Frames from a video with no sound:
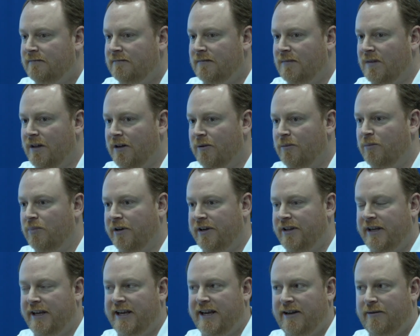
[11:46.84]
you know, play
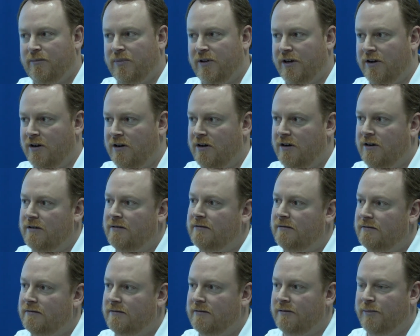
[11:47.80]
the game, play hard,
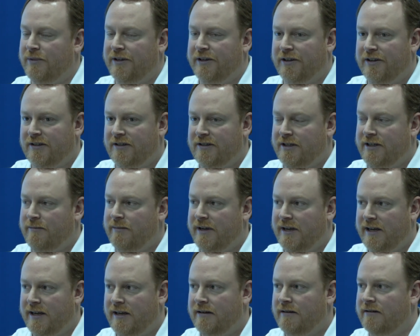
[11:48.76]
be a good
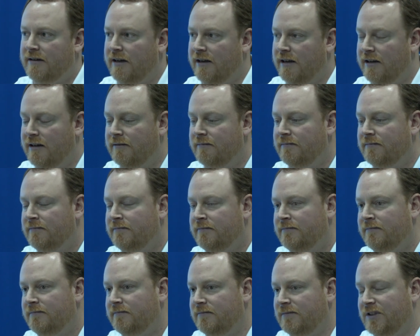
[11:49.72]
teammate.
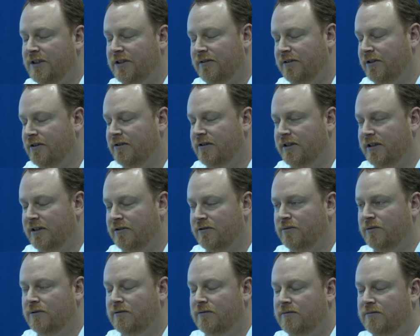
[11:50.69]
You know, good things
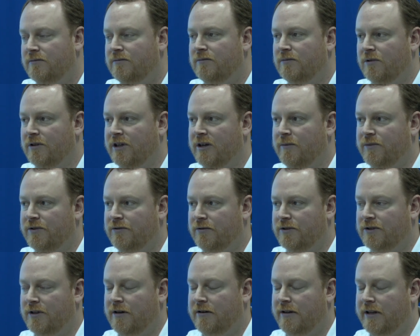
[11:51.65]
will come as a
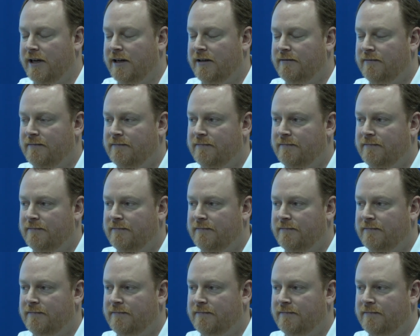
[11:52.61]
result of that.